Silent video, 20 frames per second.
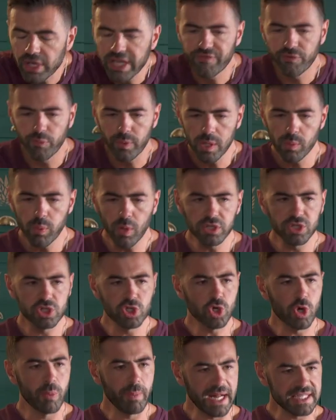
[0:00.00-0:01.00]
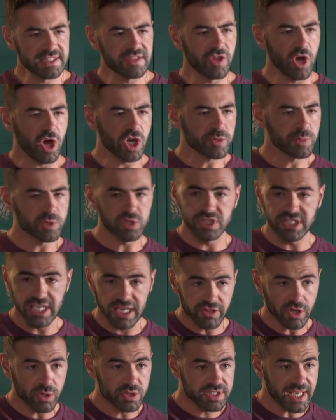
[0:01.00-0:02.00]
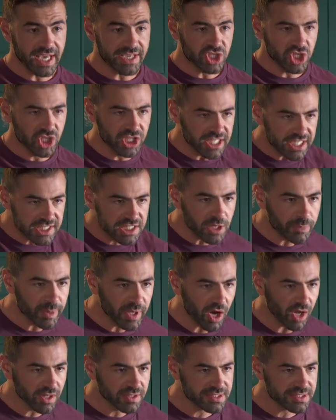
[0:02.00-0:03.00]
If we want her to come back to the hospital to take those tests, she needs to be on